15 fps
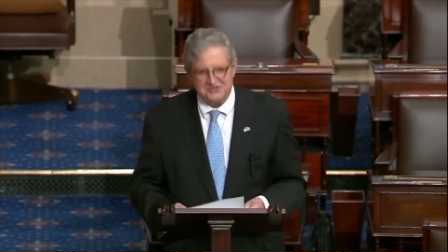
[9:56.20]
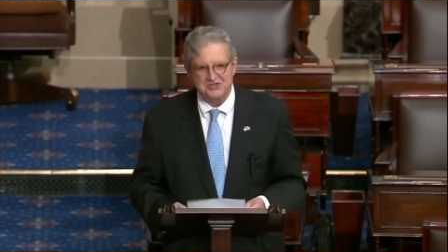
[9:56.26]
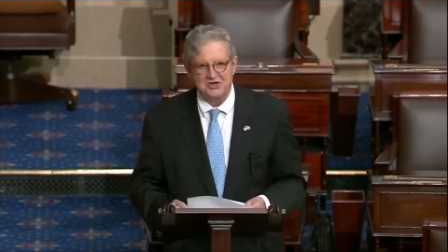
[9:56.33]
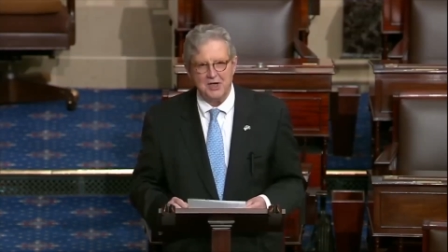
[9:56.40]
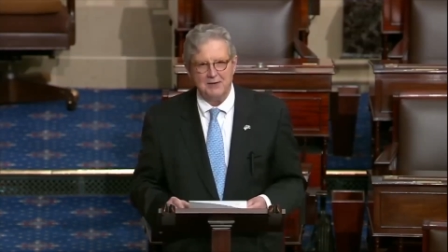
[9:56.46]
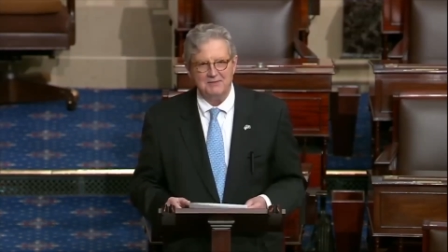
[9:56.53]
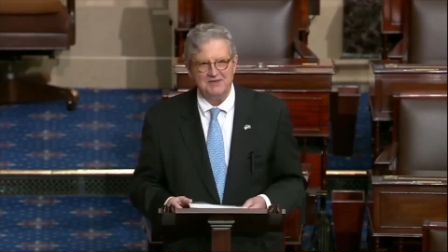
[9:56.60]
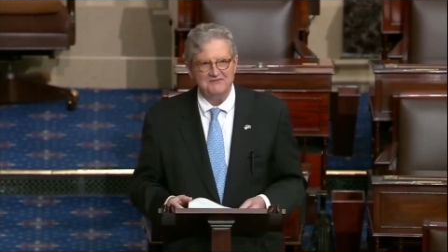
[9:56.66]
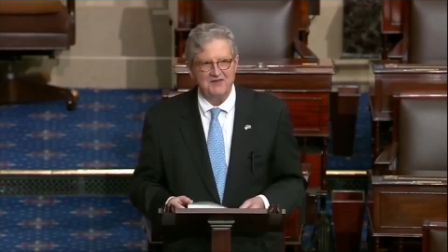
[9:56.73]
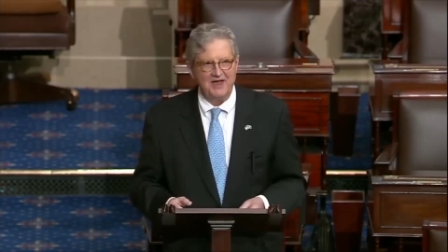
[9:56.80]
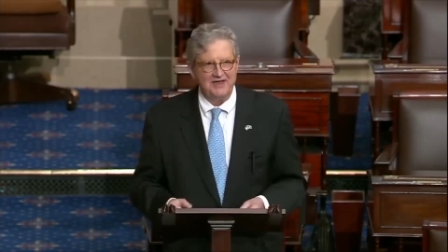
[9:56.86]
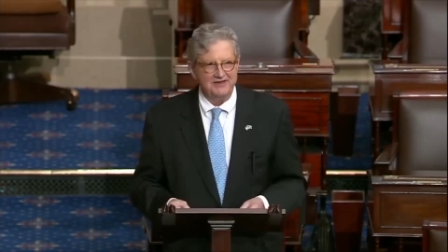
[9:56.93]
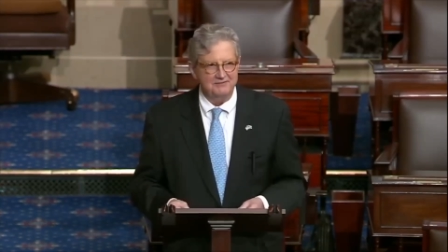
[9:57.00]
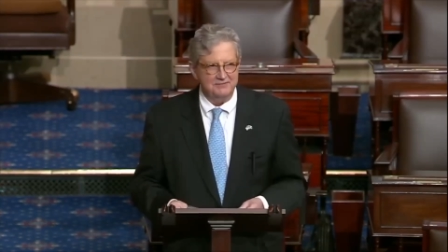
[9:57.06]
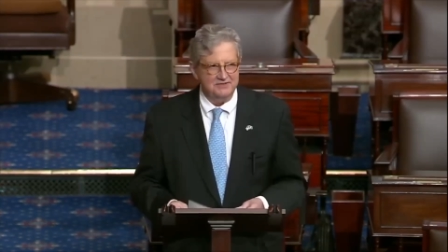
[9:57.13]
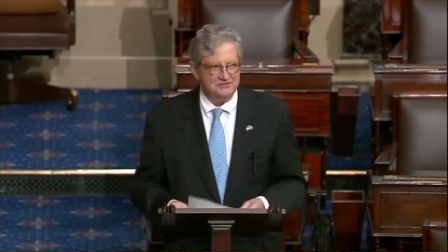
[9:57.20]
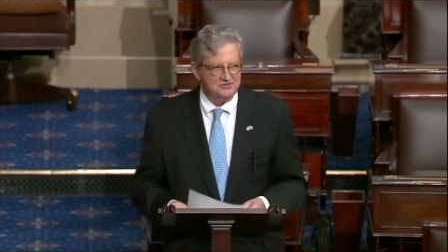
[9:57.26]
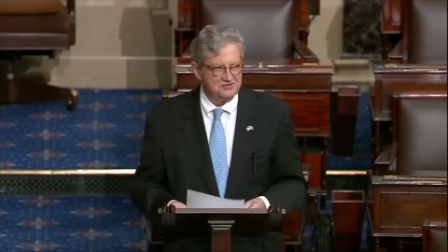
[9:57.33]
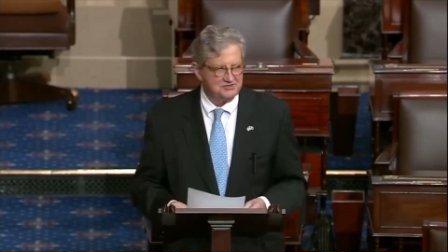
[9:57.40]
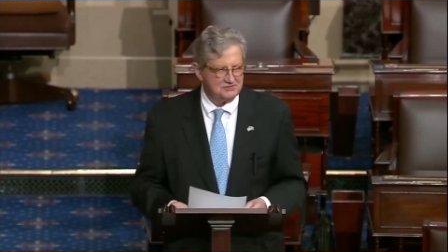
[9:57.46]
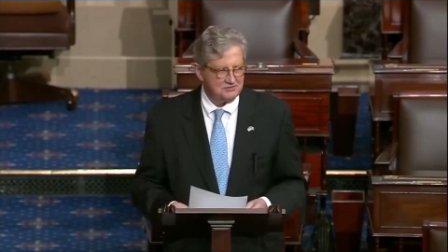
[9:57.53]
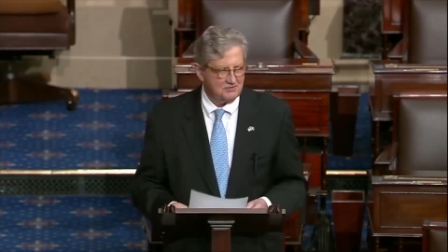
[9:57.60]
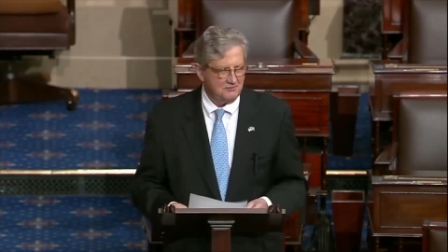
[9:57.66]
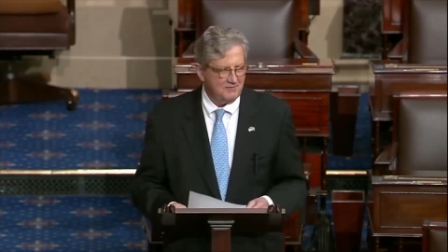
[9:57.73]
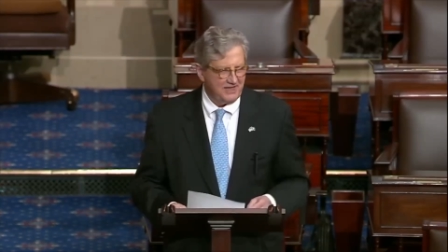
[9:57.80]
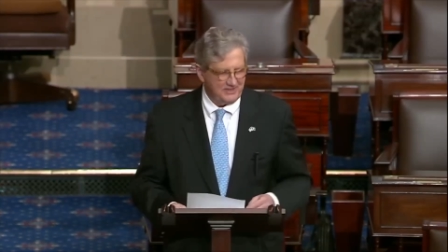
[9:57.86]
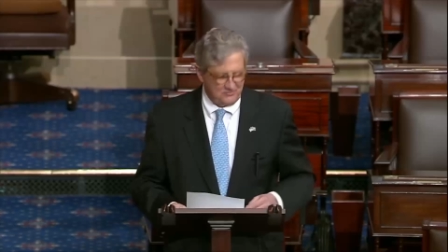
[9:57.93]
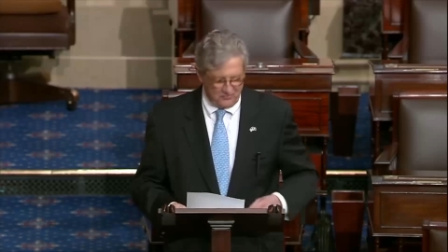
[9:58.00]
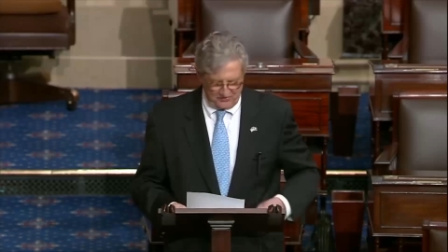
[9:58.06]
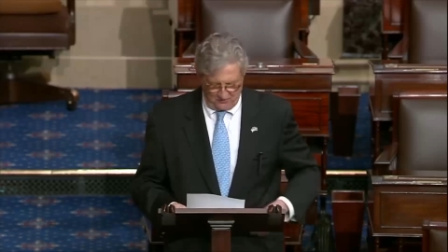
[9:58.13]
gummy vitamins are
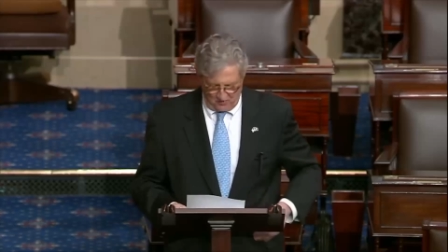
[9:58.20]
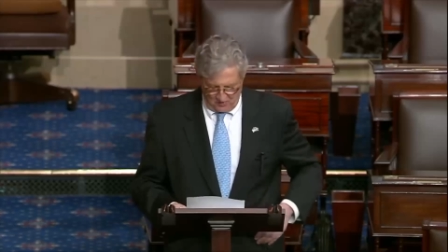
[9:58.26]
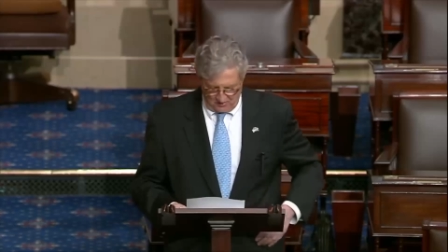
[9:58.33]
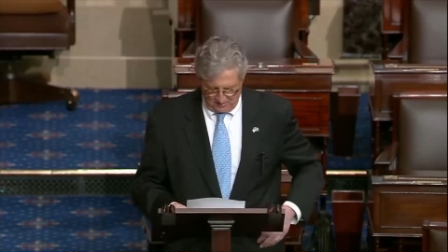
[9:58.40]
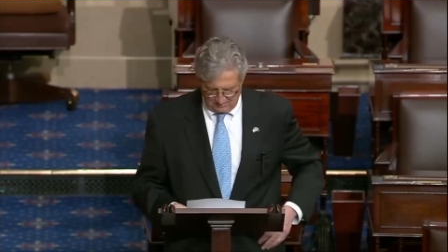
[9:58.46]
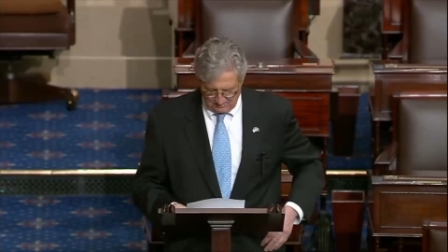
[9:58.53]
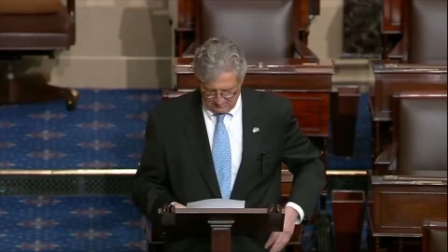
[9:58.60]
made with oil.